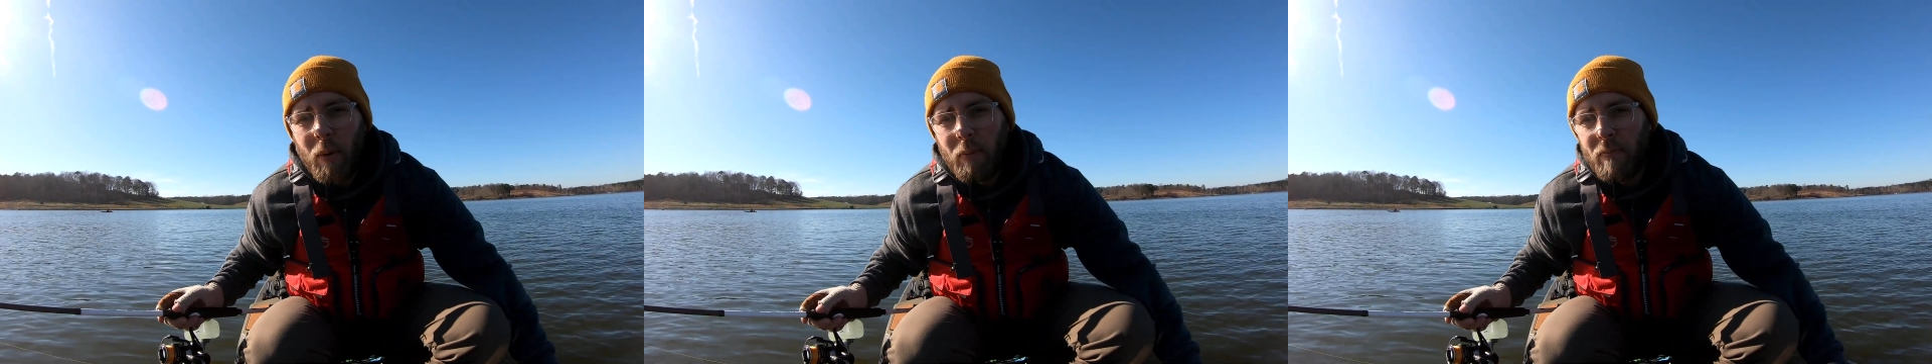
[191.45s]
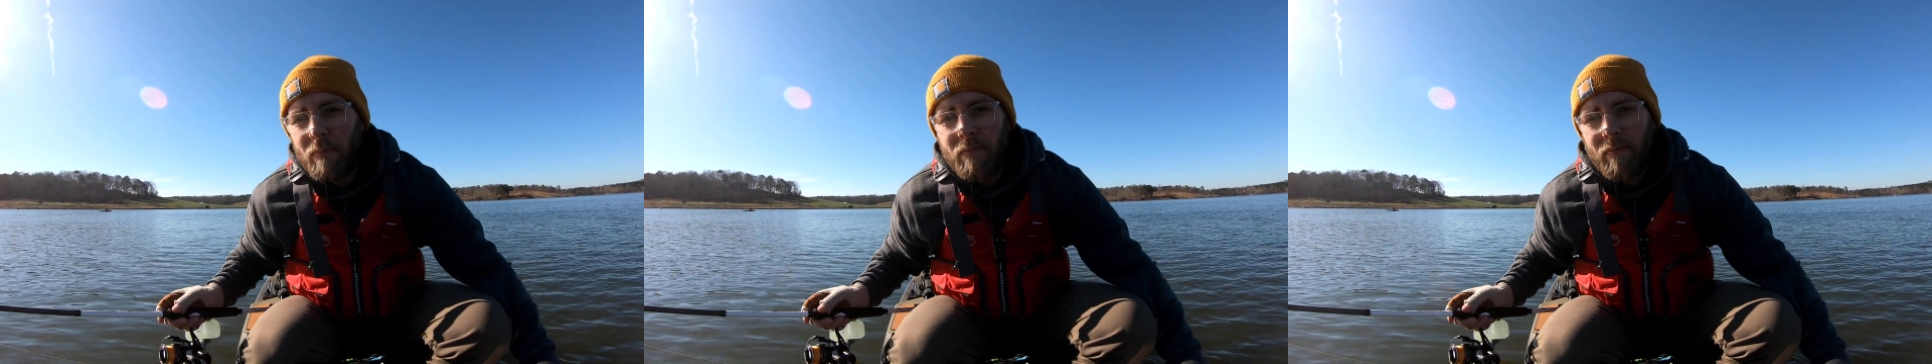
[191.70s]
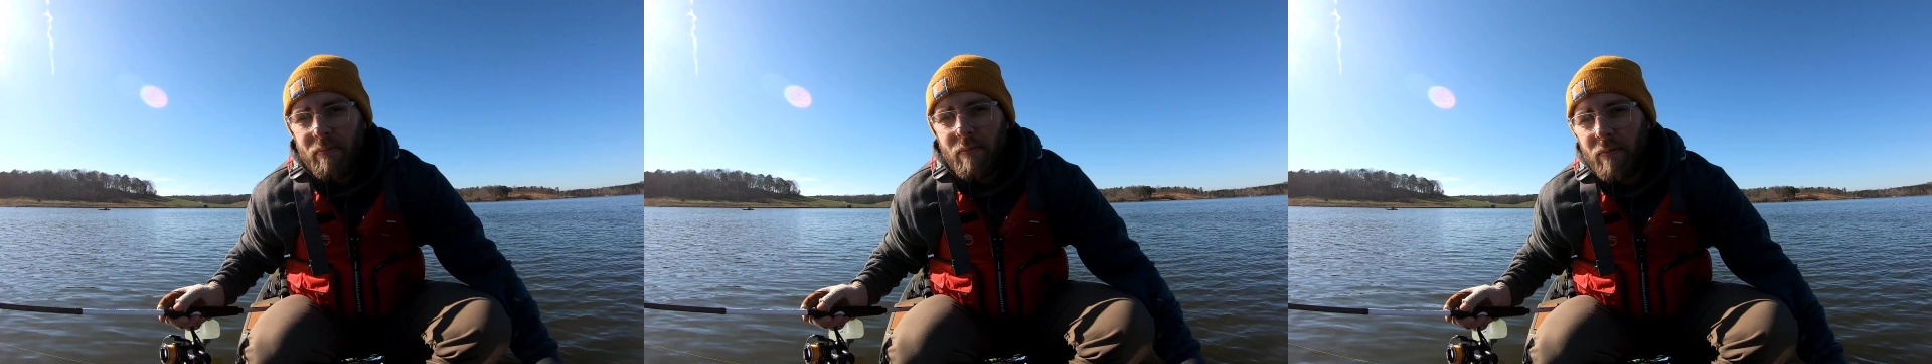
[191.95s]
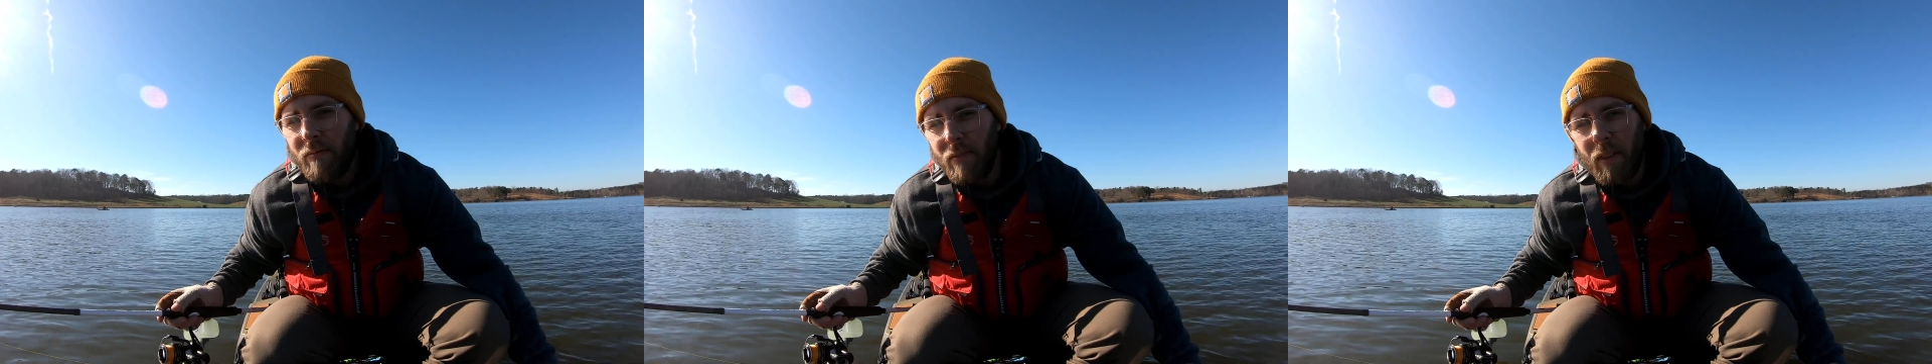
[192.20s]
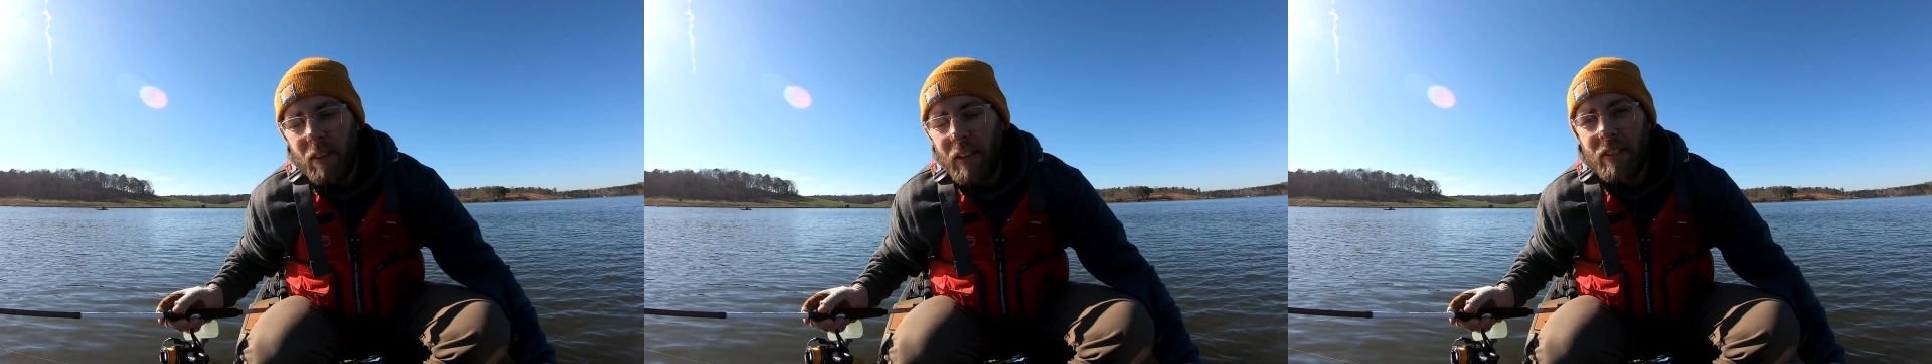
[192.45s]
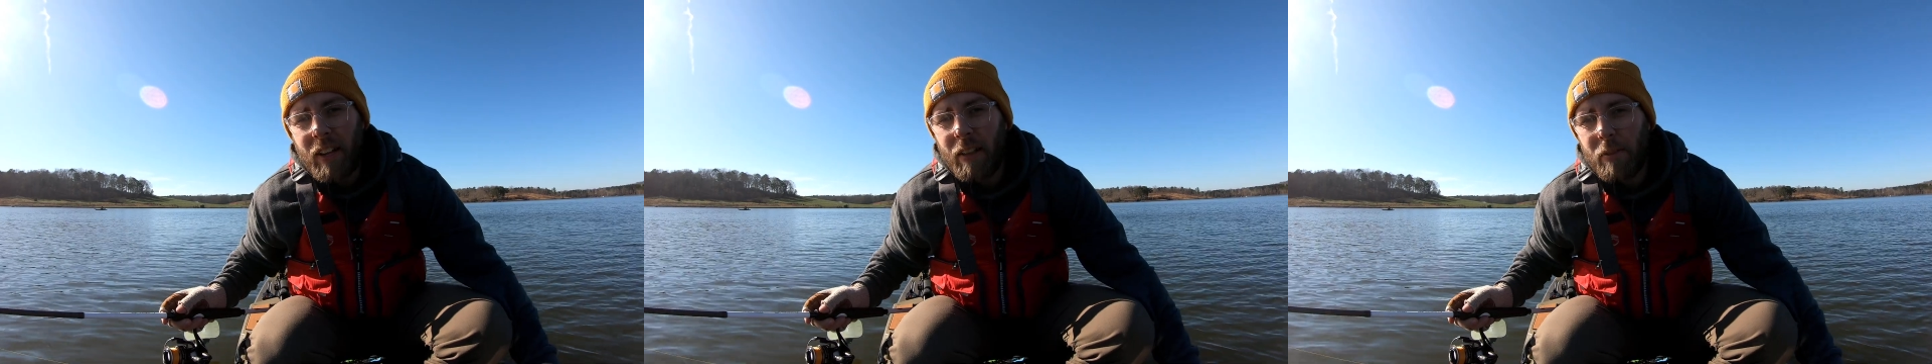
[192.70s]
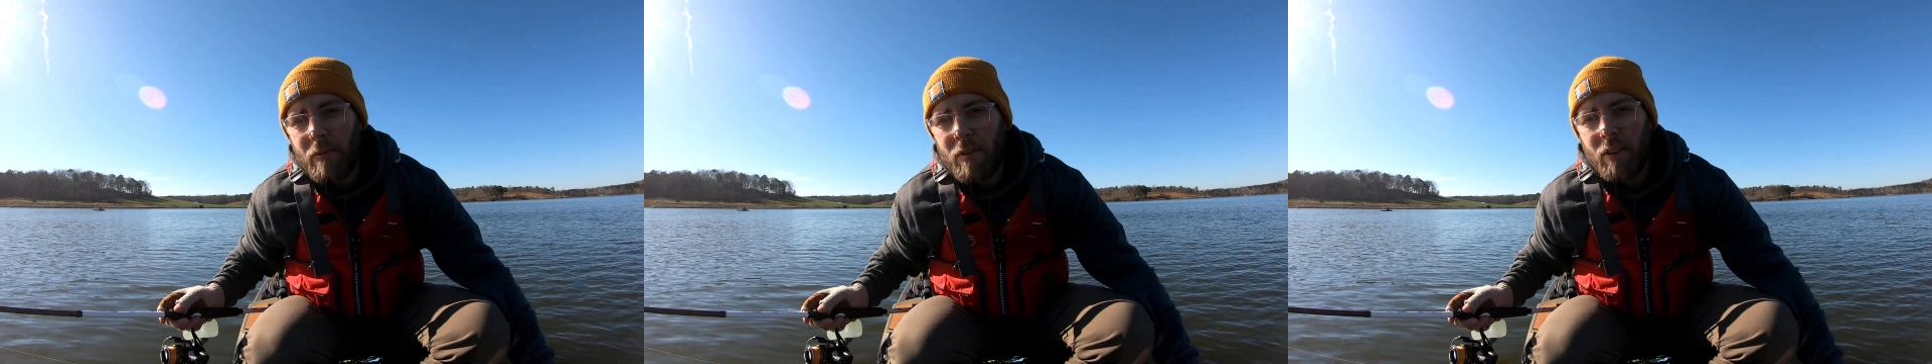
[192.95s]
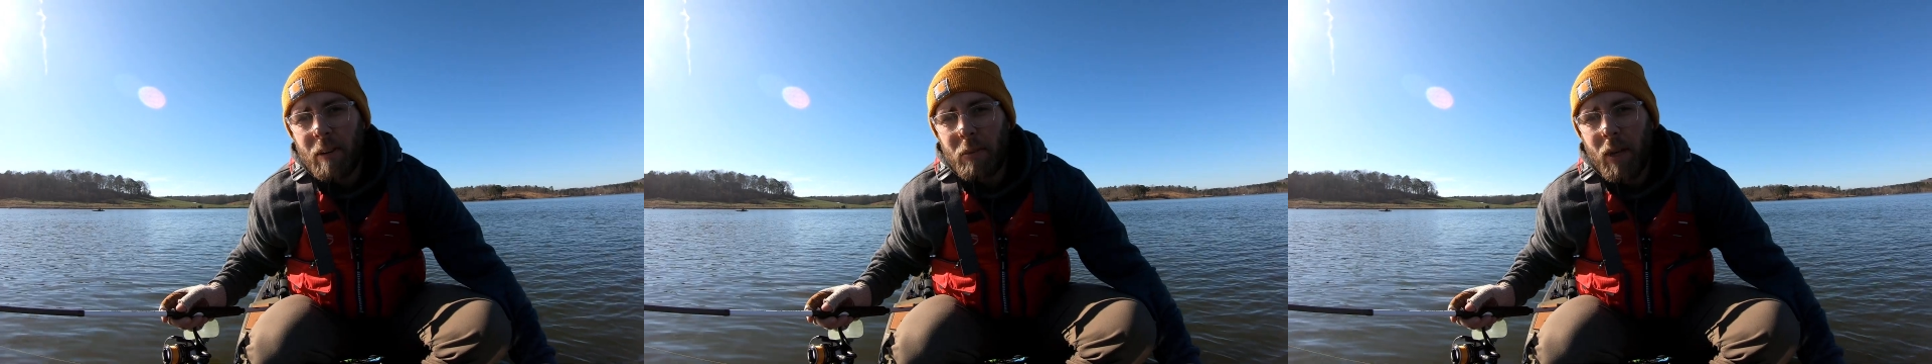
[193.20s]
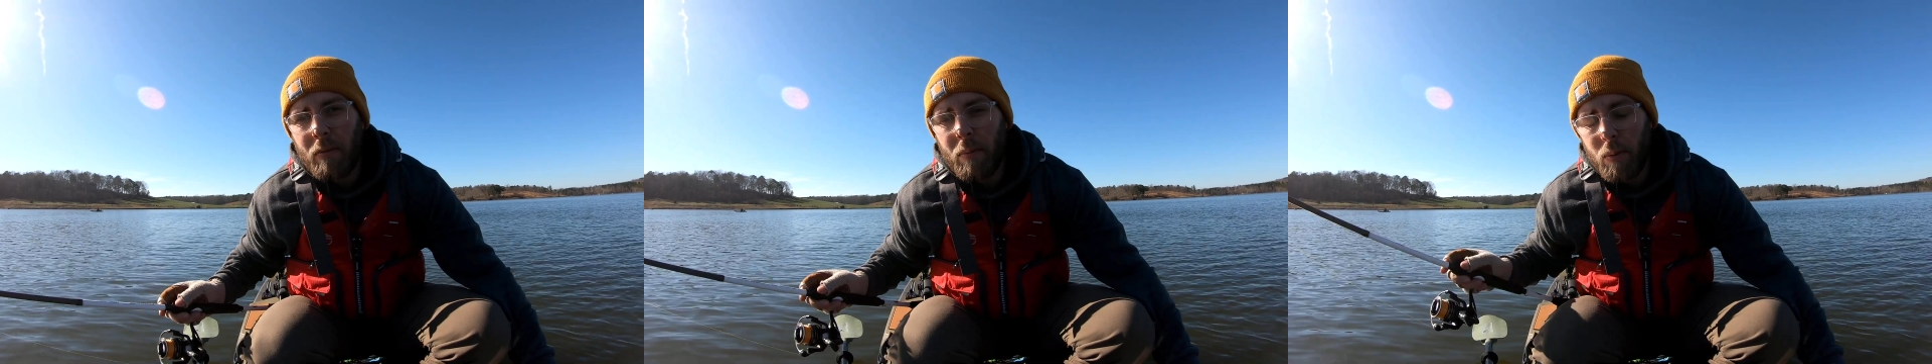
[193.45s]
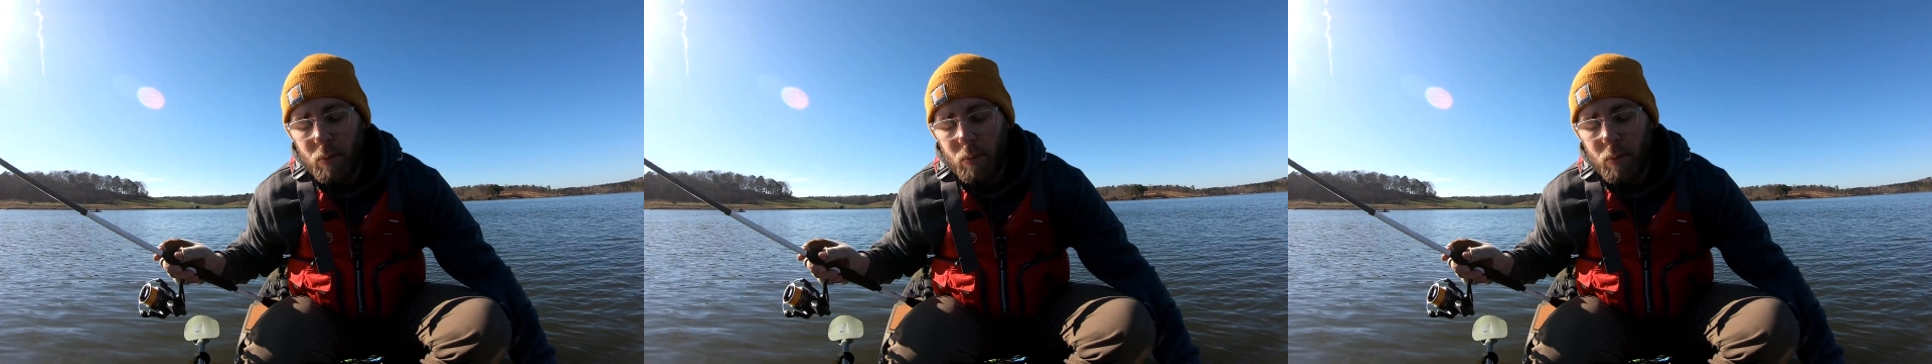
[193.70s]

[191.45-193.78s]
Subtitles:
of the style of fishing I'm comfortable